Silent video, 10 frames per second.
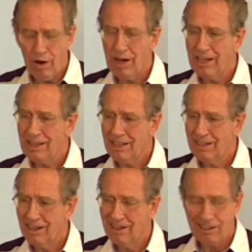
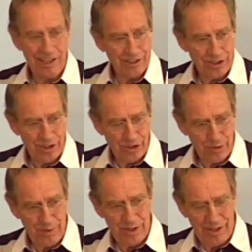against the spirit,
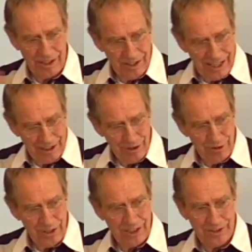that new nature.
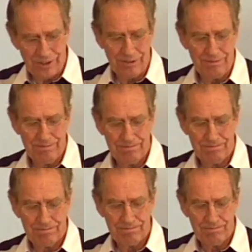
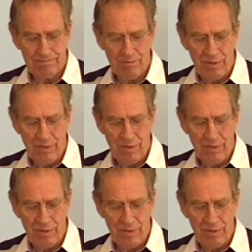And the